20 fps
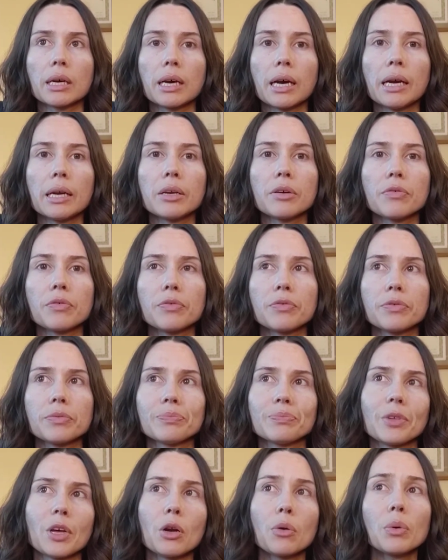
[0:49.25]
kind of,
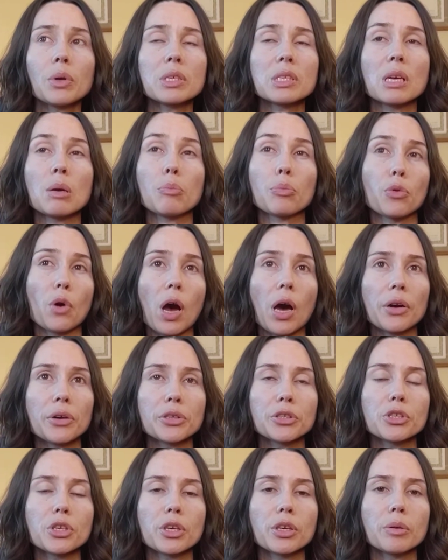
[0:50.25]
I don't want to say broader
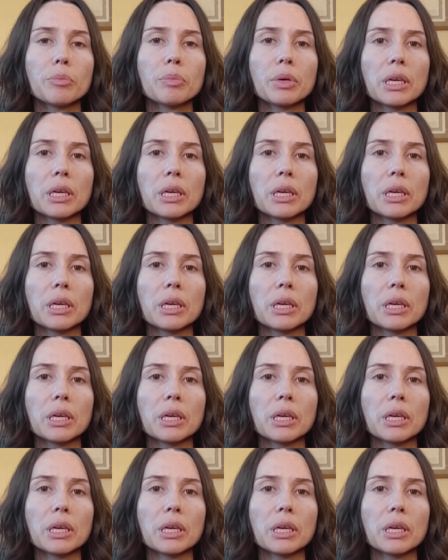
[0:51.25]
term,